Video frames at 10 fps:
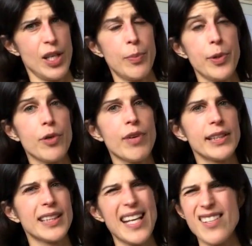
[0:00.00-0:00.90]
pure
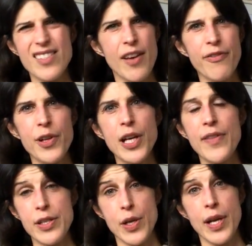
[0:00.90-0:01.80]
rice cakes, because I feel like
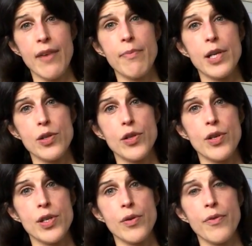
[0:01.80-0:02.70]
they don't have much
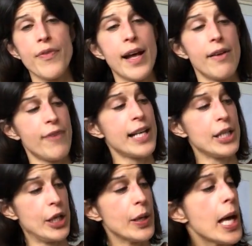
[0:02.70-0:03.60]
nutritional
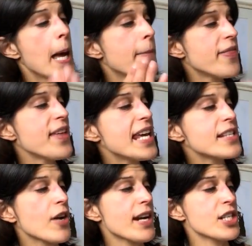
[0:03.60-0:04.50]
value. But
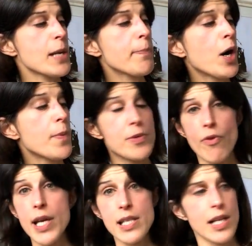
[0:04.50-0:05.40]
these are actually popped
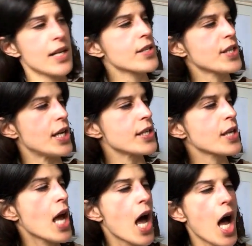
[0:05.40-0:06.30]
rice clusters,
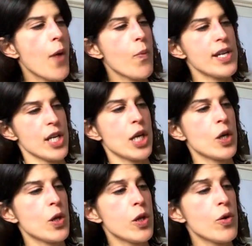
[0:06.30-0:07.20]
which
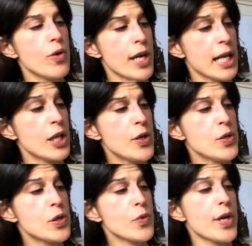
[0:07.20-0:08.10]

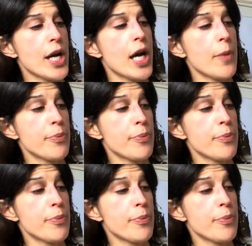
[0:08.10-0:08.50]
include soya